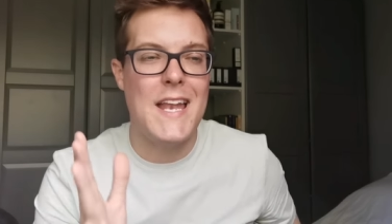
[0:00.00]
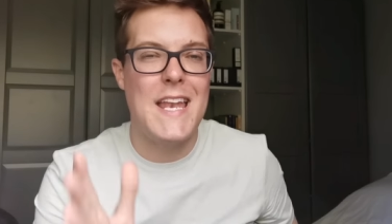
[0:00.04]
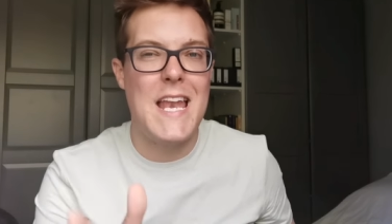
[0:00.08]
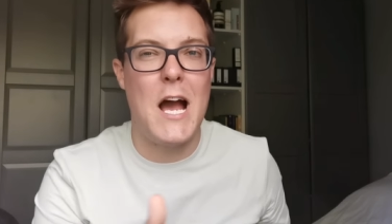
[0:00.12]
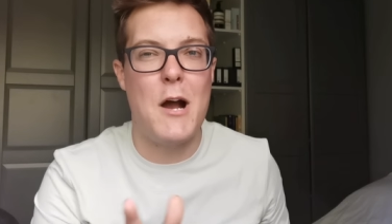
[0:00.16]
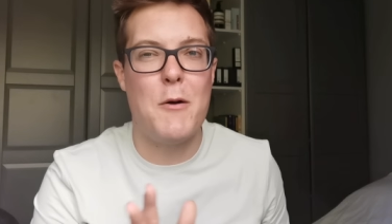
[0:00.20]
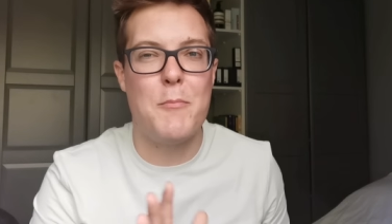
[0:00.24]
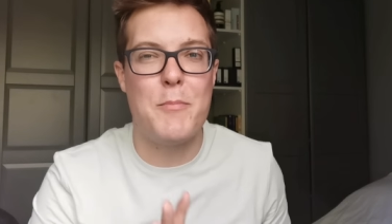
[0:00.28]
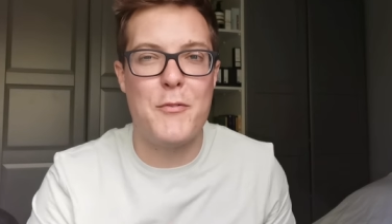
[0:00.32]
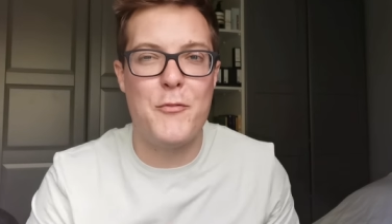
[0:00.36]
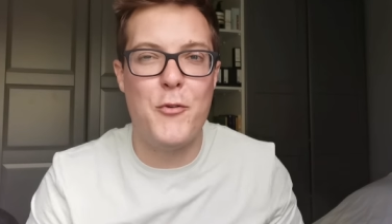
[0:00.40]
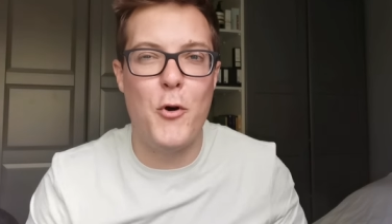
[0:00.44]

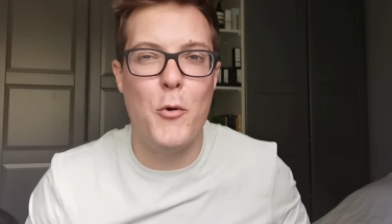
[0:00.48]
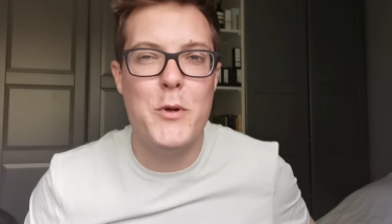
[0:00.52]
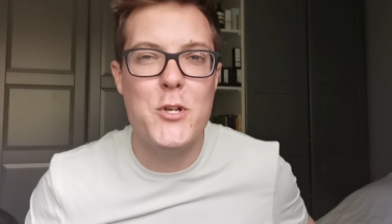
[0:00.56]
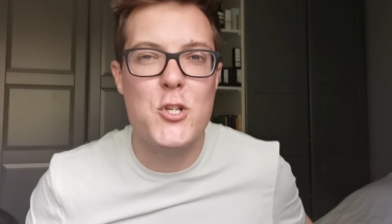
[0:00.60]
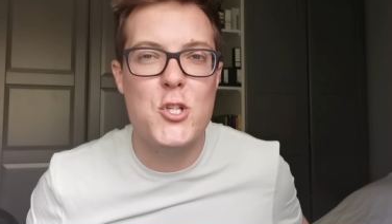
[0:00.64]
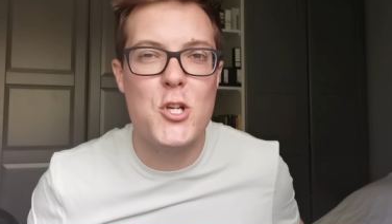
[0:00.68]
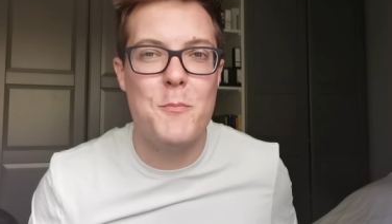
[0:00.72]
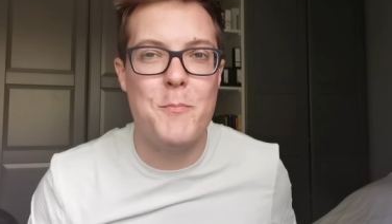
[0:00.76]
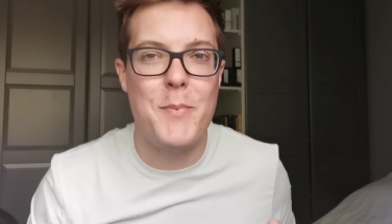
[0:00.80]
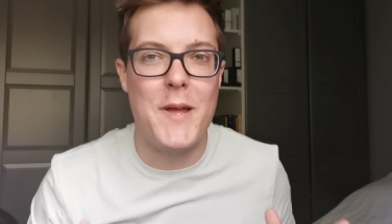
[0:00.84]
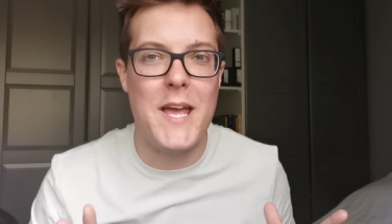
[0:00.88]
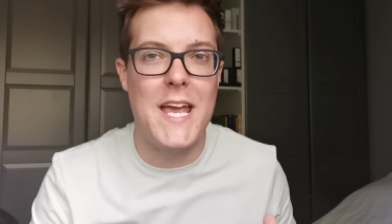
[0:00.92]
Now, before we
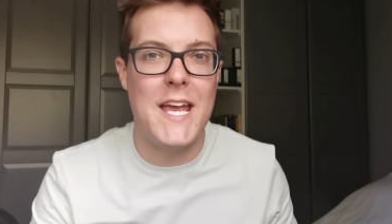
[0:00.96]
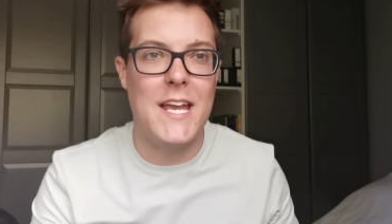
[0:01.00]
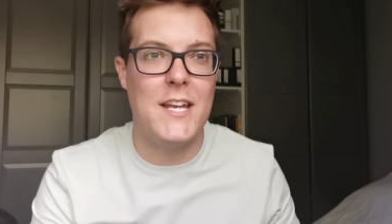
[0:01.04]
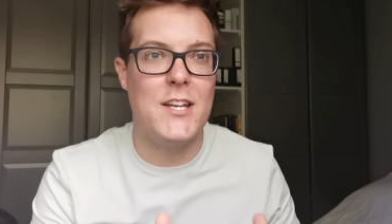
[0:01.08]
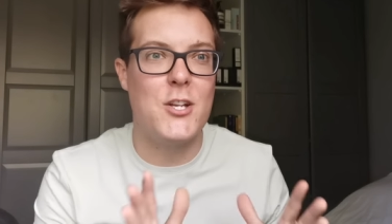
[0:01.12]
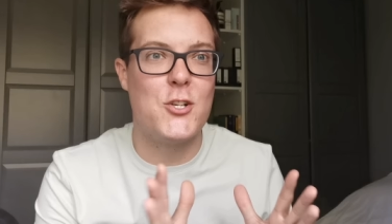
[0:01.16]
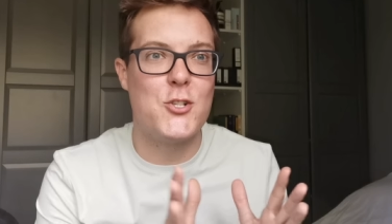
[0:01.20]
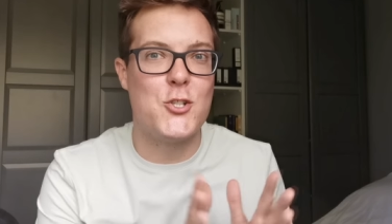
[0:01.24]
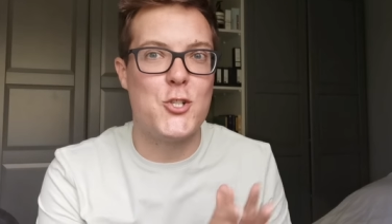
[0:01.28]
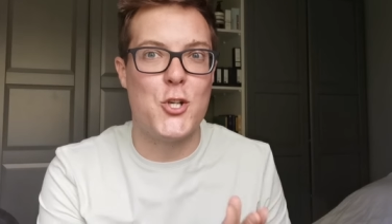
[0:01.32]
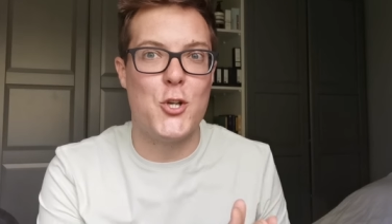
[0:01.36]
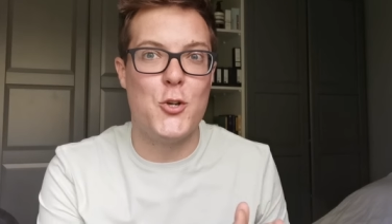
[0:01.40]
jump
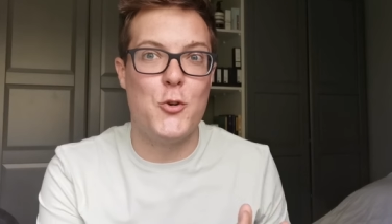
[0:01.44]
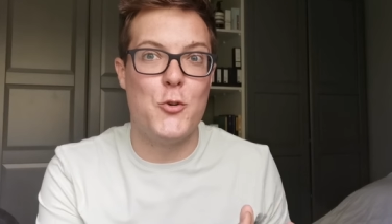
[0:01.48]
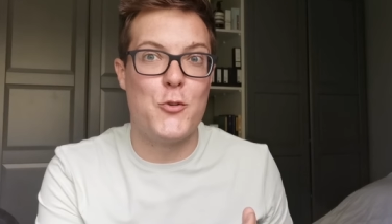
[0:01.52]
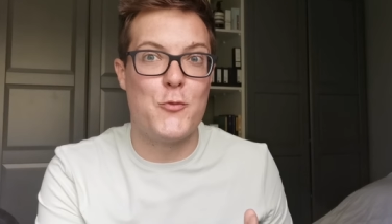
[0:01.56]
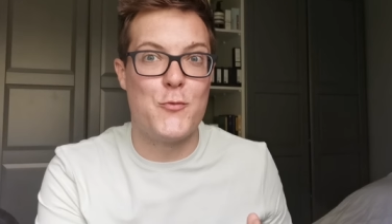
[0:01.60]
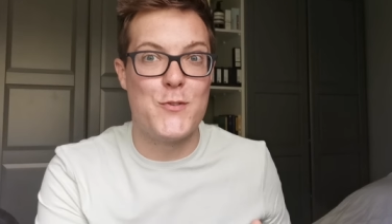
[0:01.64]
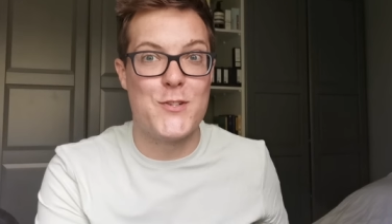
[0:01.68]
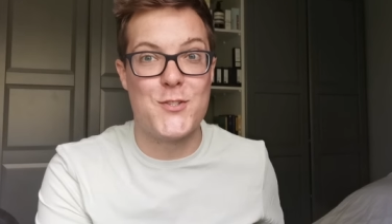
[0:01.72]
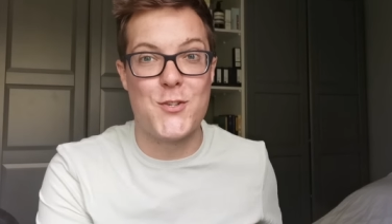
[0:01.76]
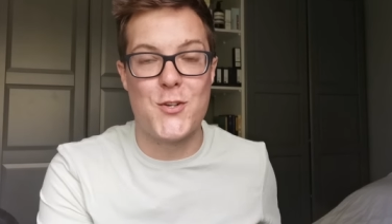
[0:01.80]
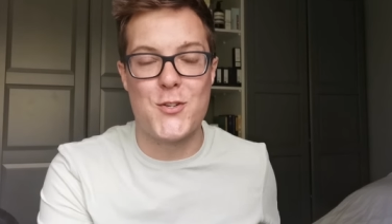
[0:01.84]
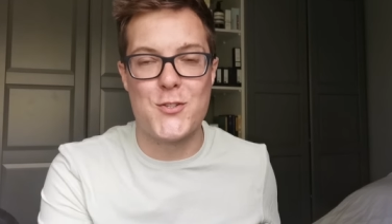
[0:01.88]
in to
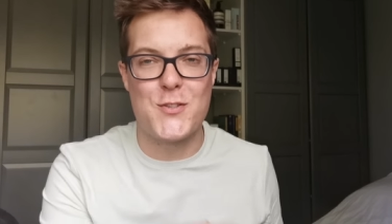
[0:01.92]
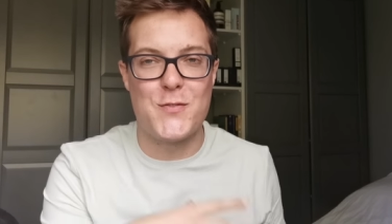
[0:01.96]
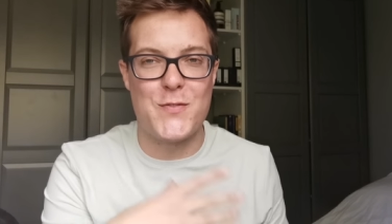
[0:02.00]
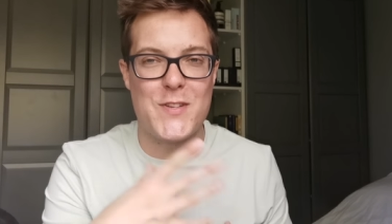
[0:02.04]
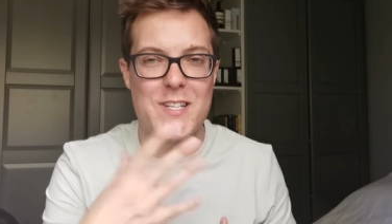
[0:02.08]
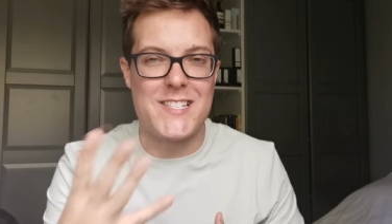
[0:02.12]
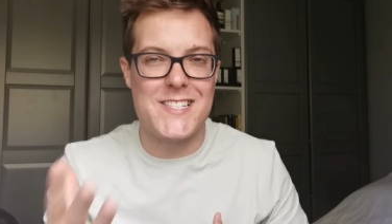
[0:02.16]
the results of